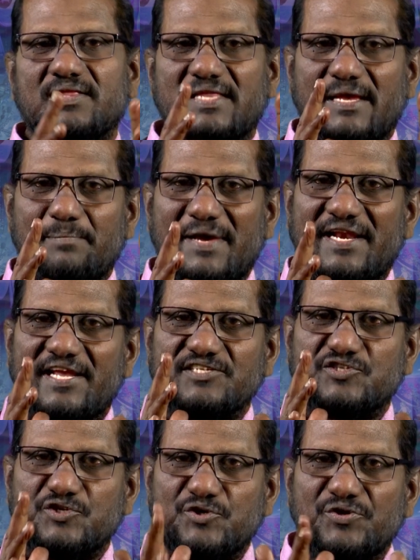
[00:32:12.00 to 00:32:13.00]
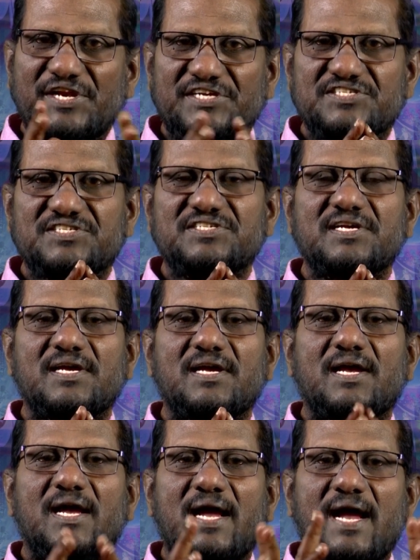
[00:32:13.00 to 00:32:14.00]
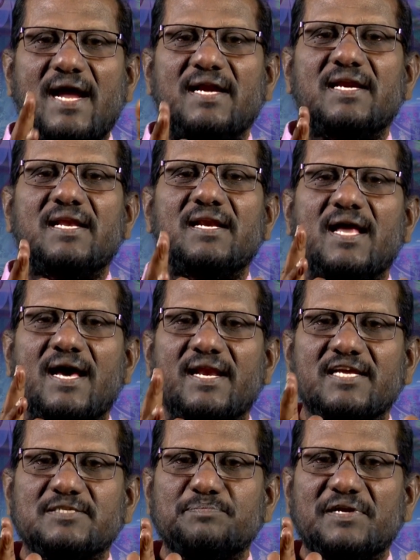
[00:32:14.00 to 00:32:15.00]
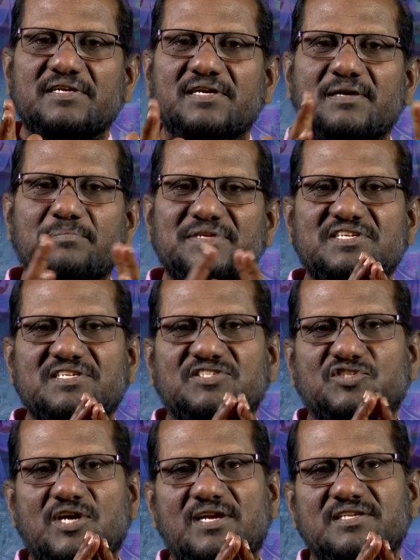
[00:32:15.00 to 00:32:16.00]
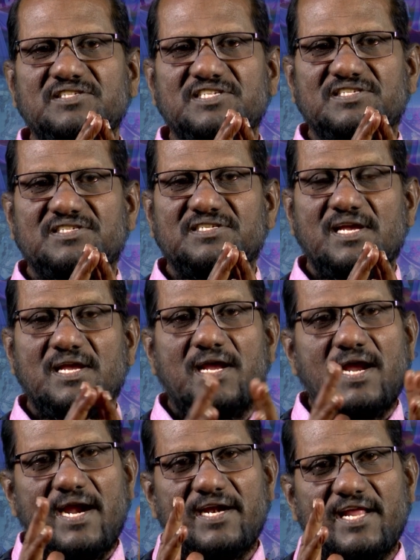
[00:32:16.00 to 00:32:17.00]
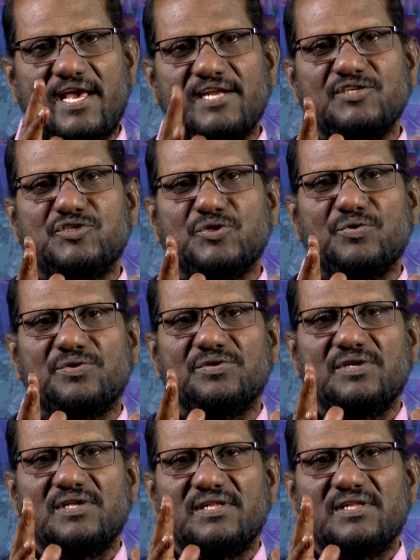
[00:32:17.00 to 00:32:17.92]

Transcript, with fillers: They manage units, handle unexpected business challenges and ensure